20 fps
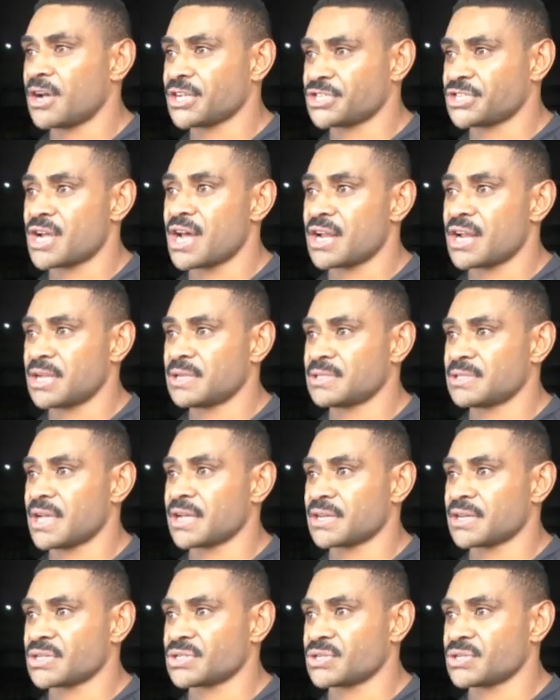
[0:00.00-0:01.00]
flight charter
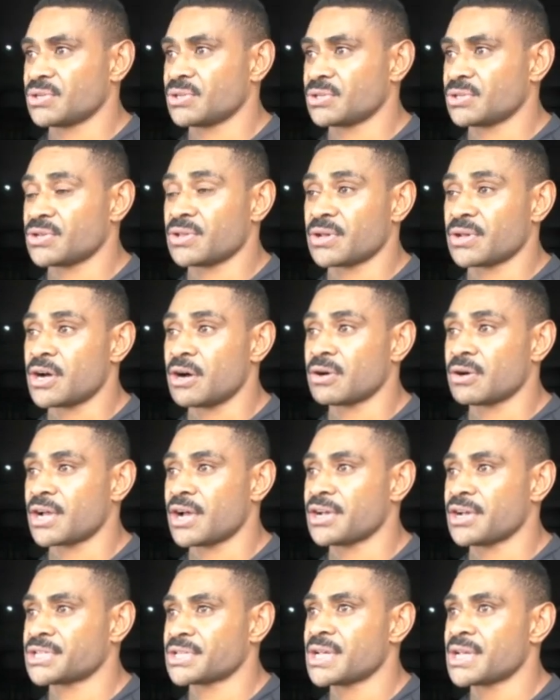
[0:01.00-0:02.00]
taking us to, to the Gold
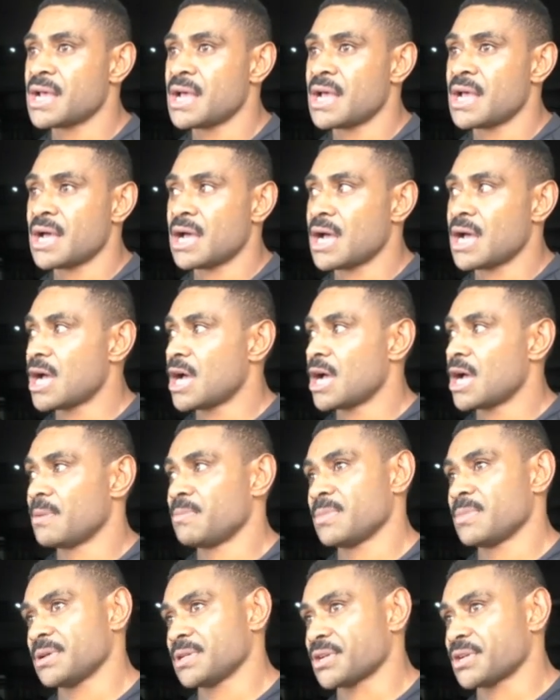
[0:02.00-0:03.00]
Coast.
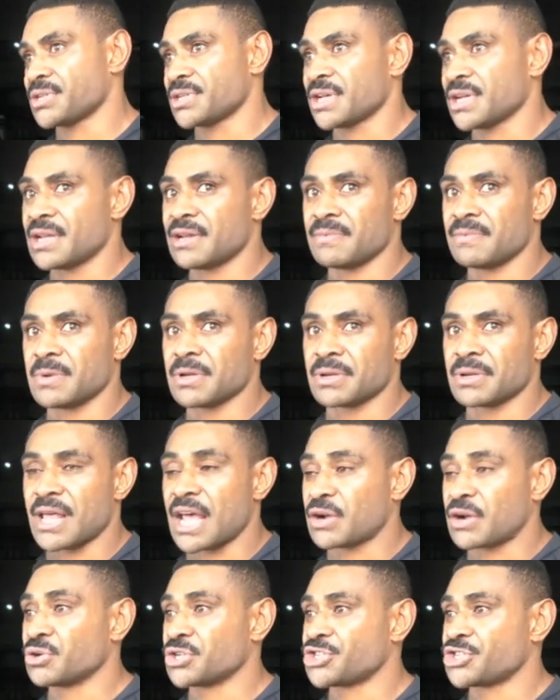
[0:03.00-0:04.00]
Um, as I said, it,
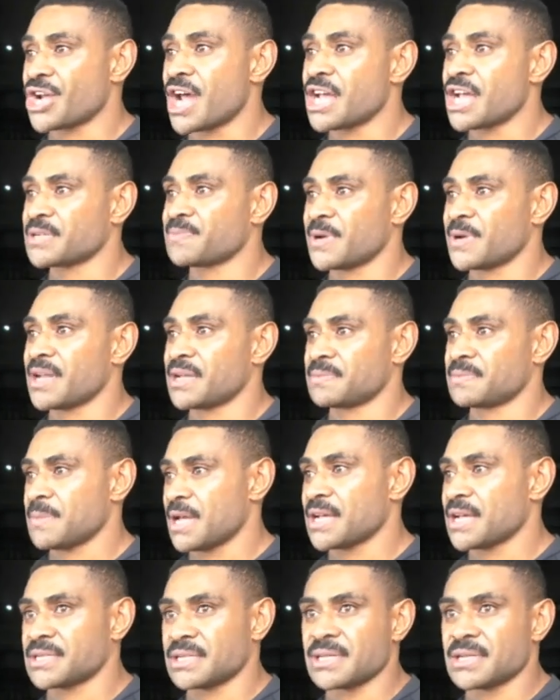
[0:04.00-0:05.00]
that could change, but
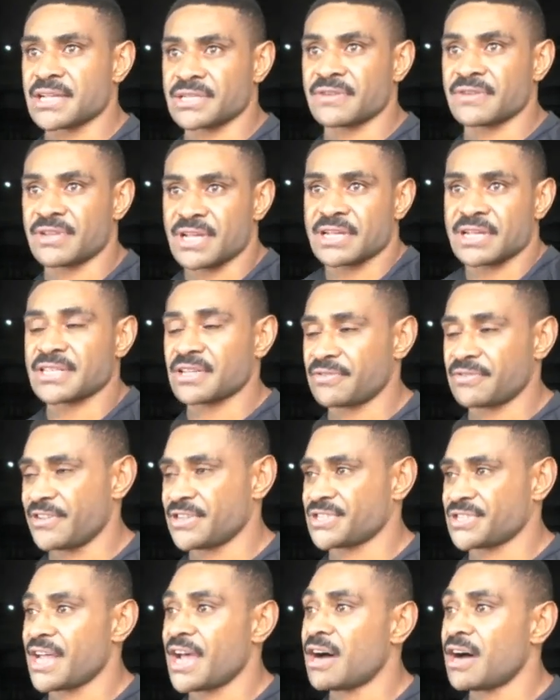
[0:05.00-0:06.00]
as, as, of, as it
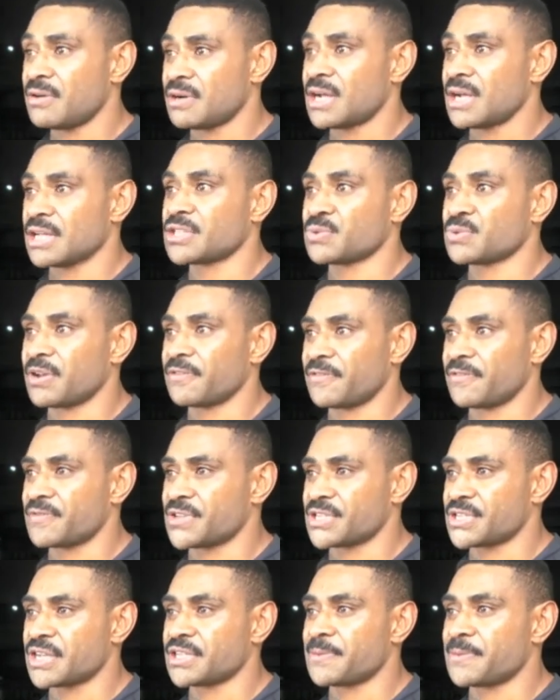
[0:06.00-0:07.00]
is now, uh,
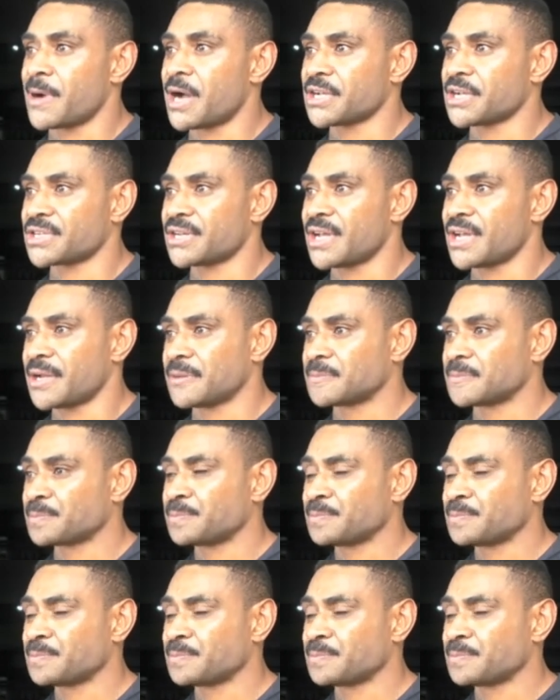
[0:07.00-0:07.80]
25th is our departure date.